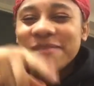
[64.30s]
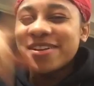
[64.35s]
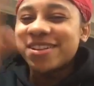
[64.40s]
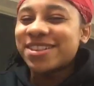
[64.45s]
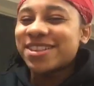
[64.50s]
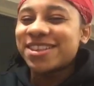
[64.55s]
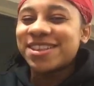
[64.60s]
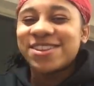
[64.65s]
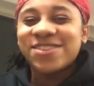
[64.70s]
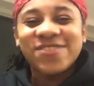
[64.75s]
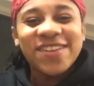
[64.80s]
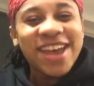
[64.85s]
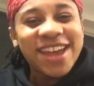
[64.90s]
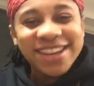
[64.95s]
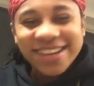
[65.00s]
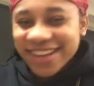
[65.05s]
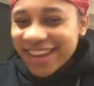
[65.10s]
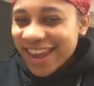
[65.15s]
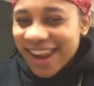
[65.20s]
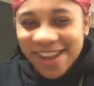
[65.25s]
into the
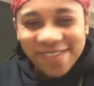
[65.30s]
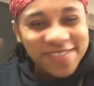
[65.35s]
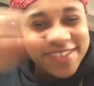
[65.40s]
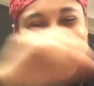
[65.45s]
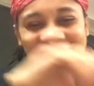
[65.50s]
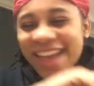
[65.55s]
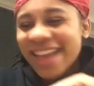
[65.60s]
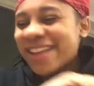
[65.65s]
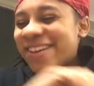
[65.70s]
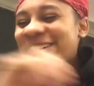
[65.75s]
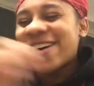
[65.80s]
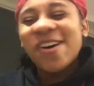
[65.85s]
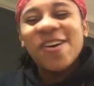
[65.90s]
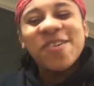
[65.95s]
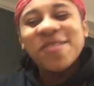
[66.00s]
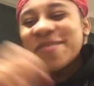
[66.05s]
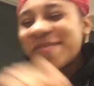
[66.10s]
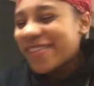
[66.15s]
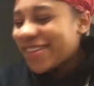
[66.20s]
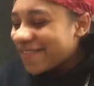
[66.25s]
trash can, I'll be like,
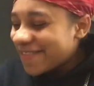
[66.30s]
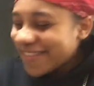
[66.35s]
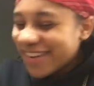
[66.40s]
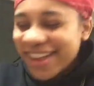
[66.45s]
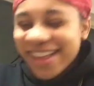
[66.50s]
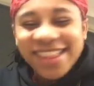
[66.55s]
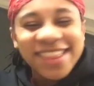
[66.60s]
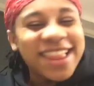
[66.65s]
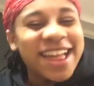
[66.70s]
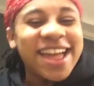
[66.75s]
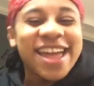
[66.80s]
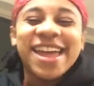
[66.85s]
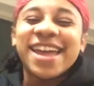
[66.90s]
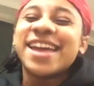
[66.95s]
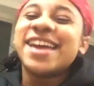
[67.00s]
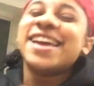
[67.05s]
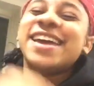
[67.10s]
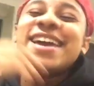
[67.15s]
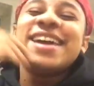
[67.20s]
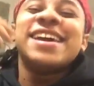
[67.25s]
Kobe, bro. Like,
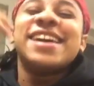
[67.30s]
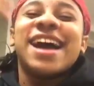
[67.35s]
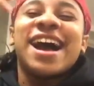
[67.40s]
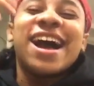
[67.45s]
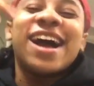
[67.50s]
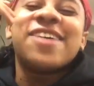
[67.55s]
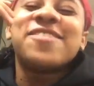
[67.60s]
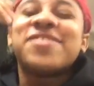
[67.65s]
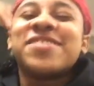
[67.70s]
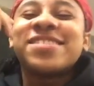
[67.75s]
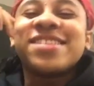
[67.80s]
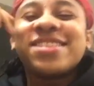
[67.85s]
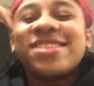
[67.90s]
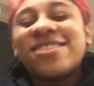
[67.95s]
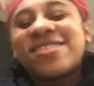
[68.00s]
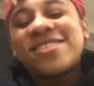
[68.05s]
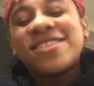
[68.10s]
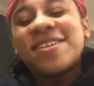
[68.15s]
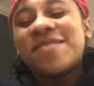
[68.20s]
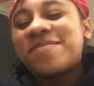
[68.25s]
I really
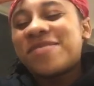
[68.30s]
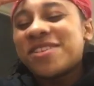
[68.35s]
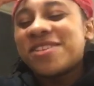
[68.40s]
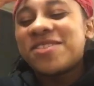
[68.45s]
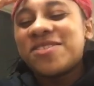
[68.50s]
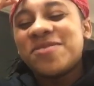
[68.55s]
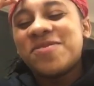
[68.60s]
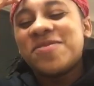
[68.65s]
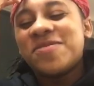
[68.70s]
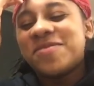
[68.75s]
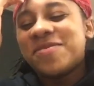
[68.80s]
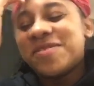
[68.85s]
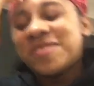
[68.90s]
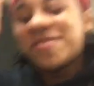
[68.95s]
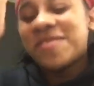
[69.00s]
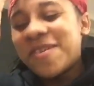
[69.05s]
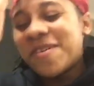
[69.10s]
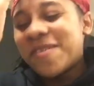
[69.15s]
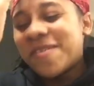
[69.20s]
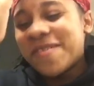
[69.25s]
looked up to dude,
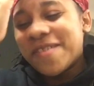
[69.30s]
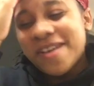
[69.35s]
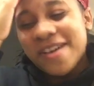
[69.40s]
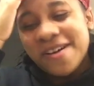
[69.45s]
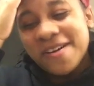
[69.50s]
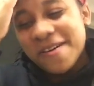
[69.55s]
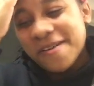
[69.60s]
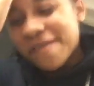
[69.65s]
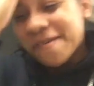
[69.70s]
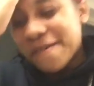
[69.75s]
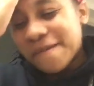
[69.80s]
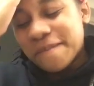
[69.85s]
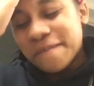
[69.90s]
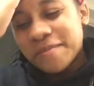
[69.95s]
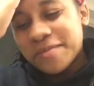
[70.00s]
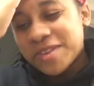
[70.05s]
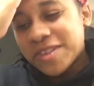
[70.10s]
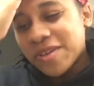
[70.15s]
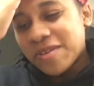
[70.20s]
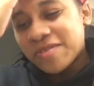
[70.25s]

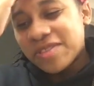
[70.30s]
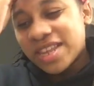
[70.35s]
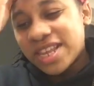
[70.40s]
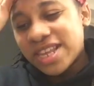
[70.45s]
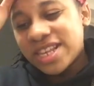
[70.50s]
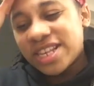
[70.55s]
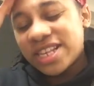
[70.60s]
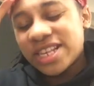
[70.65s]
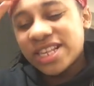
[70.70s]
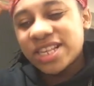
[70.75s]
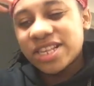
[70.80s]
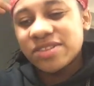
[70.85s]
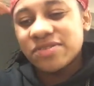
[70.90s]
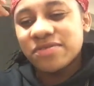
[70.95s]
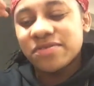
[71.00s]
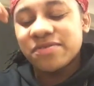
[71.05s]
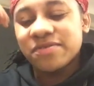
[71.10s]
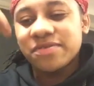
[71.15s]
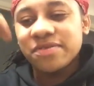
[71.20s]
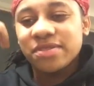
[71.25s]
so
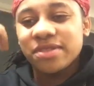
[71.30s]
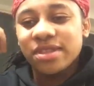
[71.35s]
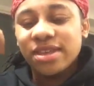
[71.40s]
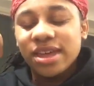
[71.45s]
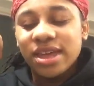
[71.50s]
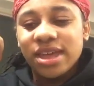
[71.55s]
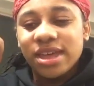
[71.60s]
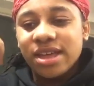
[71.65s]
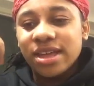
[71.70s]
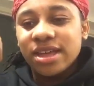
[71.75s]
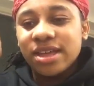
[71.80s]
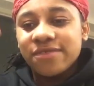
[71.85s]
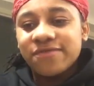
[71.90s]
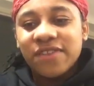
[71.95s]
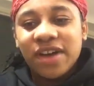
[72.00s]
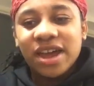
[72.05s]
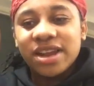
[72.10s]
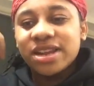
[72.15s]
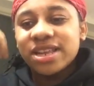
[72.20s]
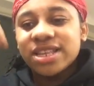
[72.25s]

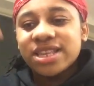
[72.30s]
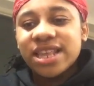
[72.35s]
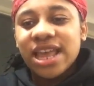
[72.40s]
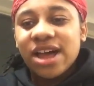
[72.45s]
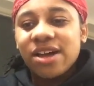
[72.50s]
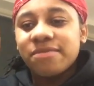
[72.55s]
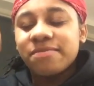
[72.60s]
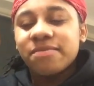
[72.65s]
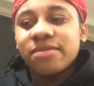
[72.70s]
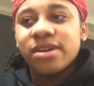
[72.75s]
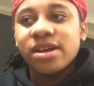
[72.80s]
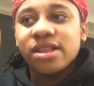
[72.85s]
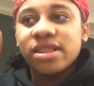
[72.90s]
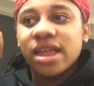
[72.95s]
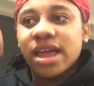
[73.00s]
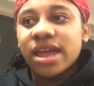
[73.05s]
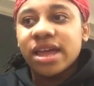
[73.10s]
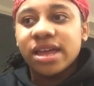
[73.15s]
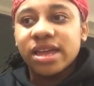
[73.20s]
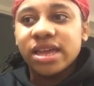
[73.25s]
find this out, bro.
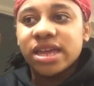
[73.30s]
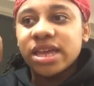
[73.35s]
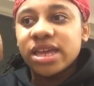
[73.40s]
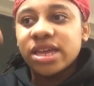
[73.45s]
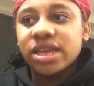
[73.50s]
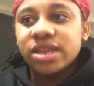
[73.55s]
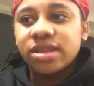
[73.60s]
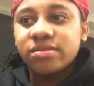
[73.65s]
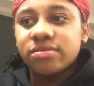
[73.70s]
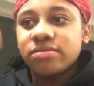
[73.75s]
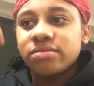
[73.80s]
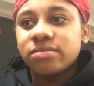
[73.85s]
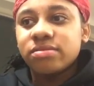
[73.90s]
Like, it